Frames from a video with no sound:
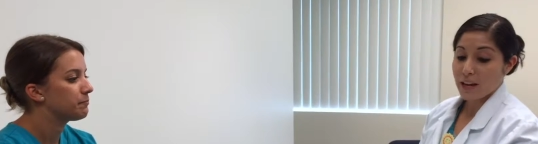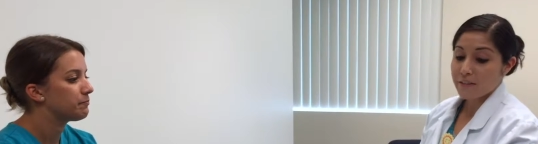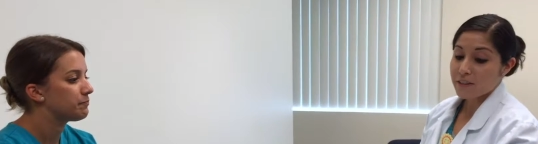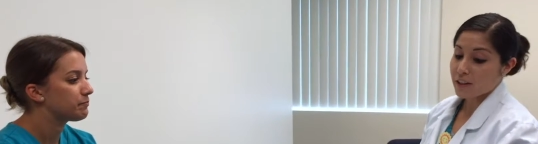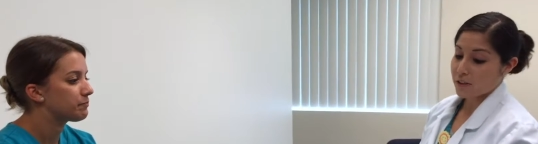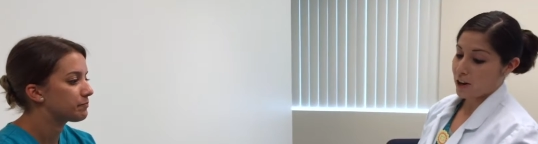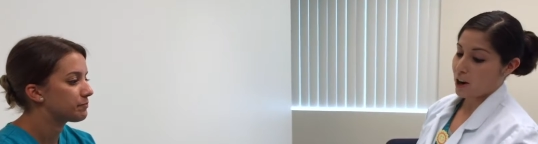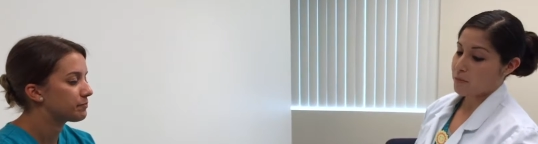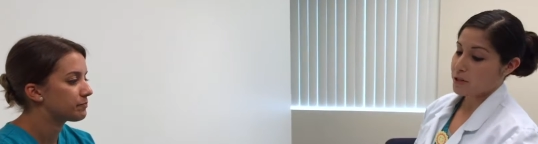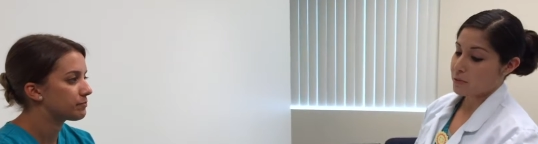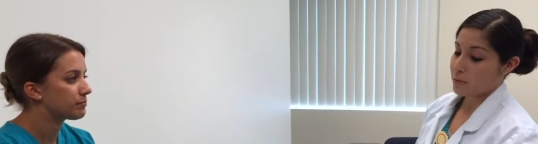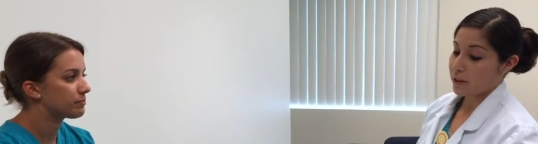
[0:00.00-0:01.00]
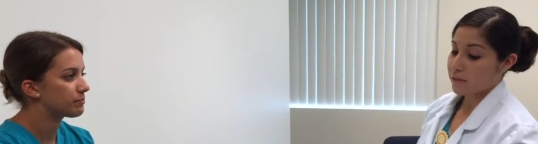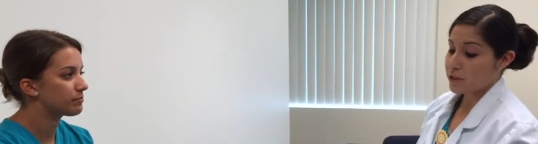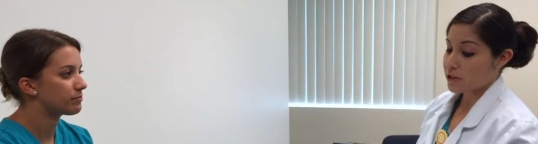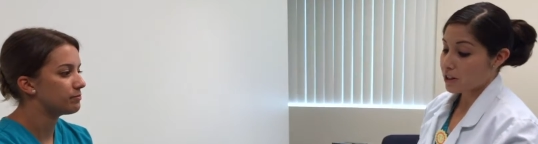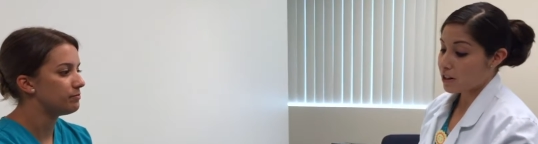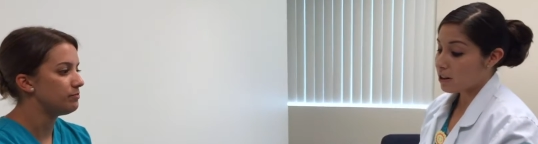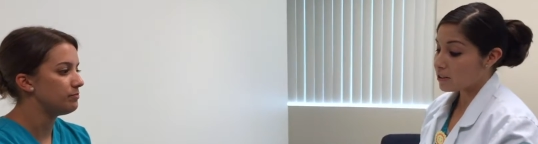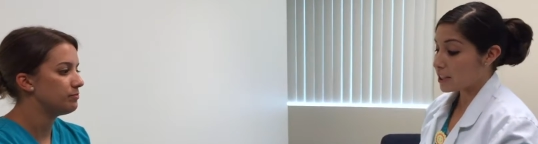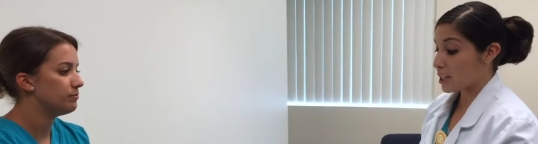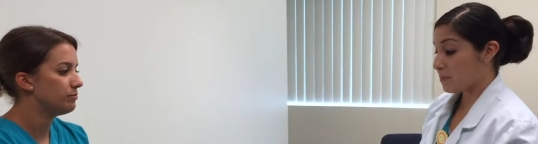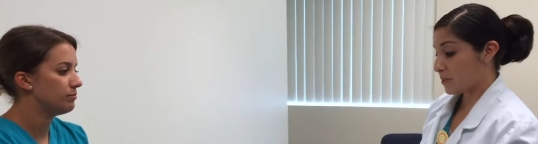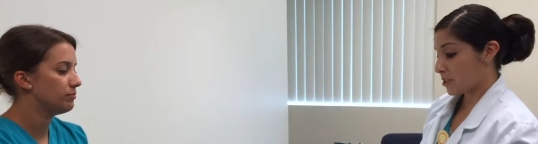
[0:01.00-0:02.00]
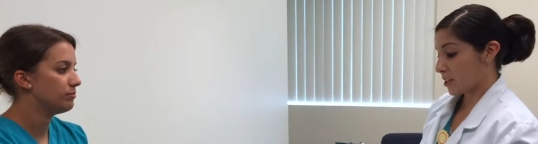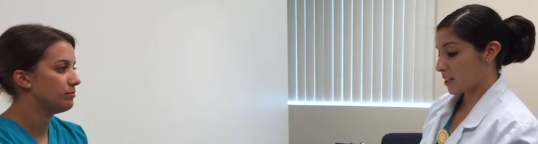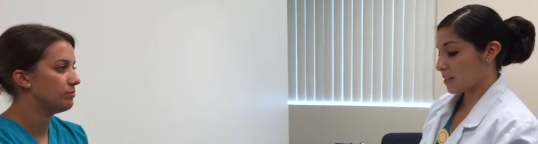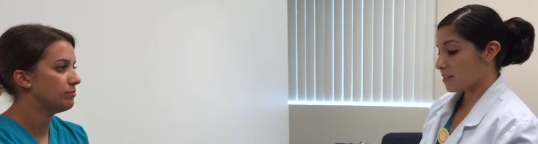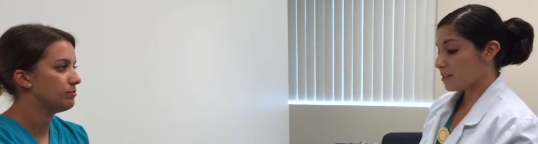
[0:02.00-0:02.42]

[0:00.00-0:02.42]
Speaker 1: we have another option. We have a drug called Epogen.